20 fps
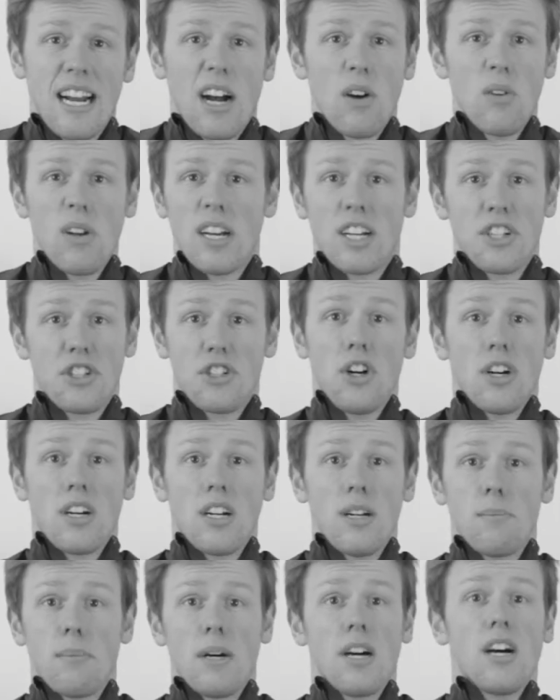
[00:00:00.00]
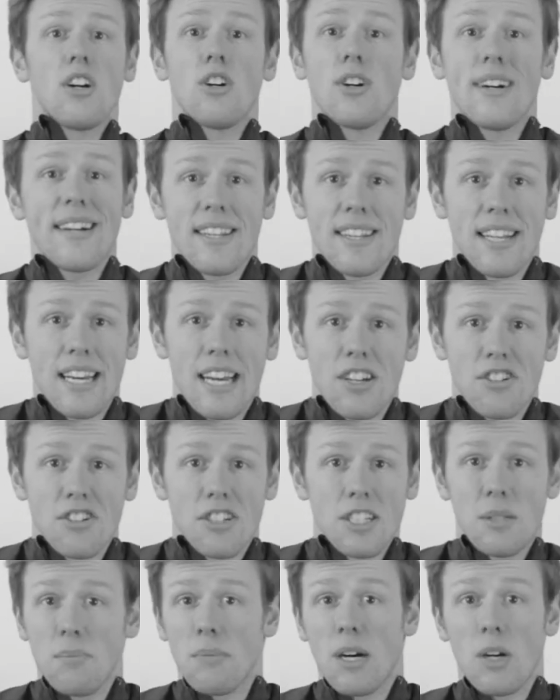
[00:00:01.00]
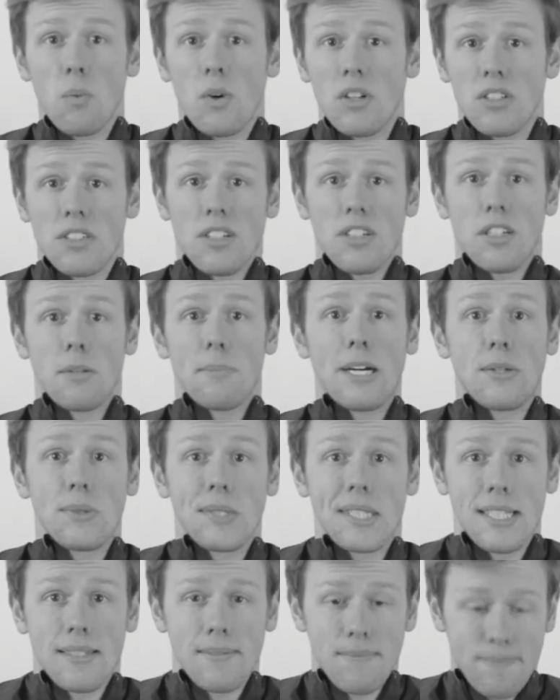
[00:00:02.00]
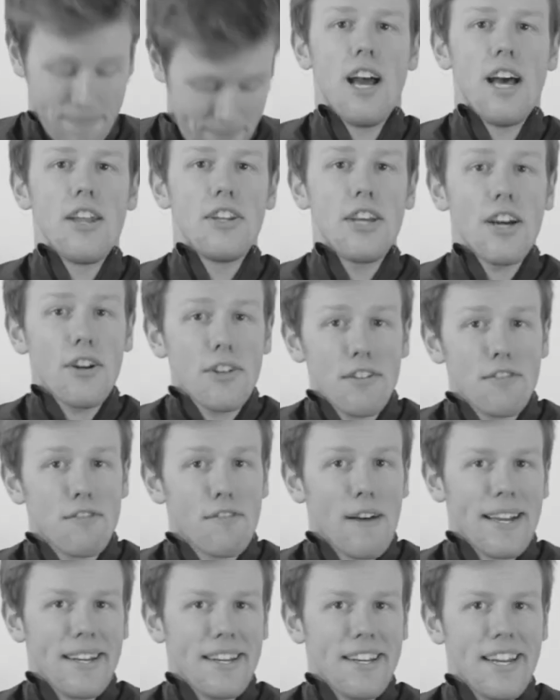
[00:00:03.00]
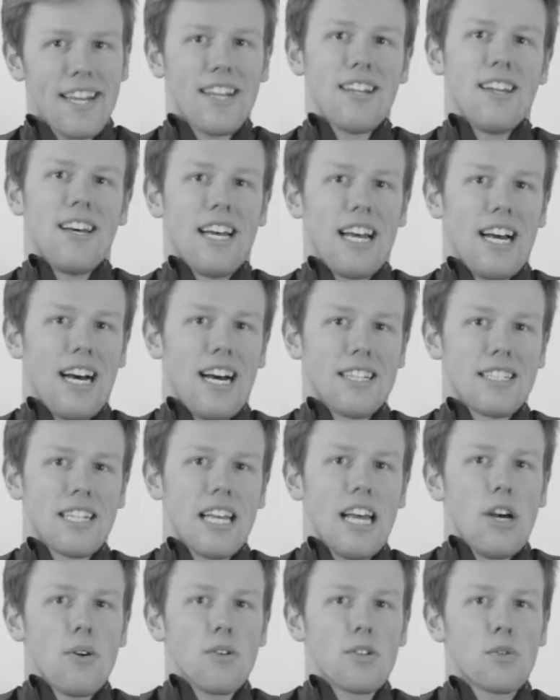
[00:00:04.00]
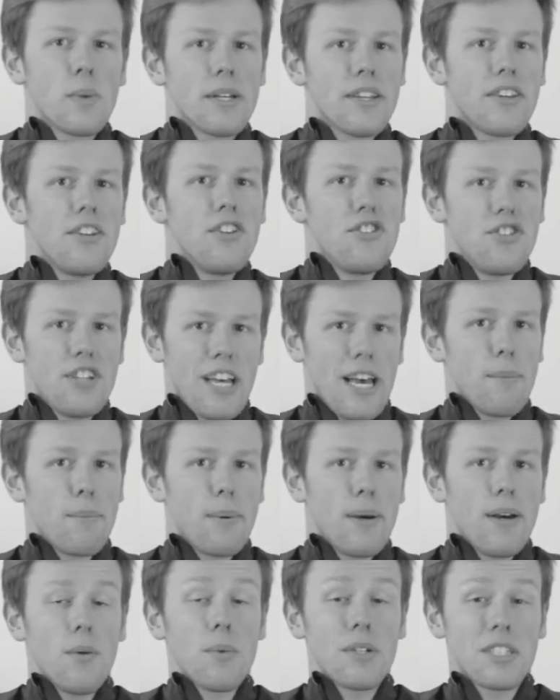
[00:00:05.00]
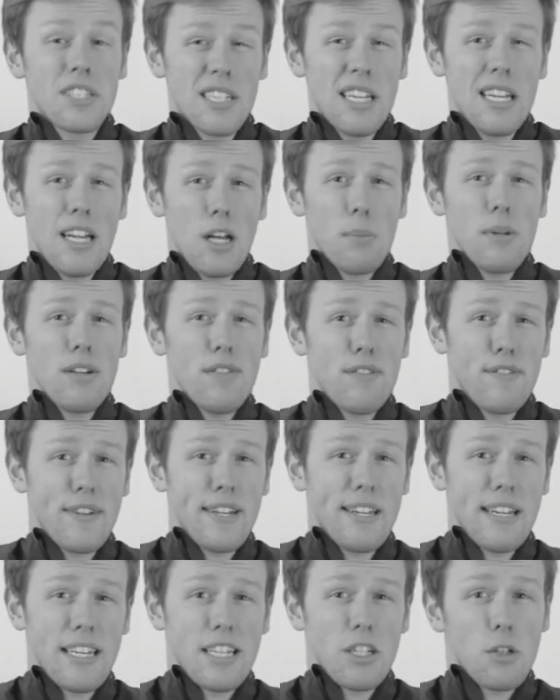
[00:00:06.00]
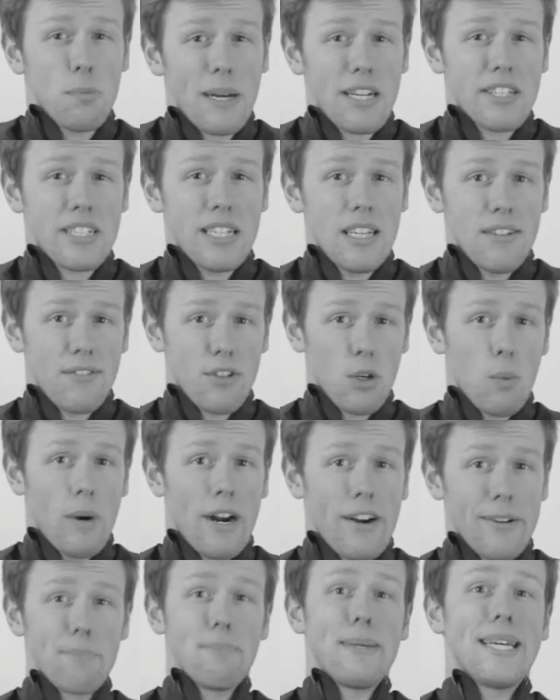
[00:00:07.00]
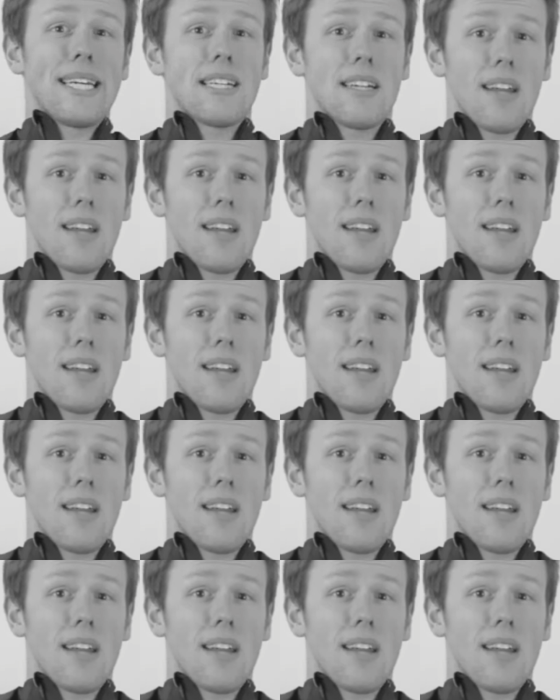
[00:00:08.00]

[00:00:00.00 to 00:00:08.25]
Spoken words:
out like a chocolate bar or anything else that you might want on the mountain. The only faint niggle I had was with the zip, which is a little bit fiddly, especially if you're wearing big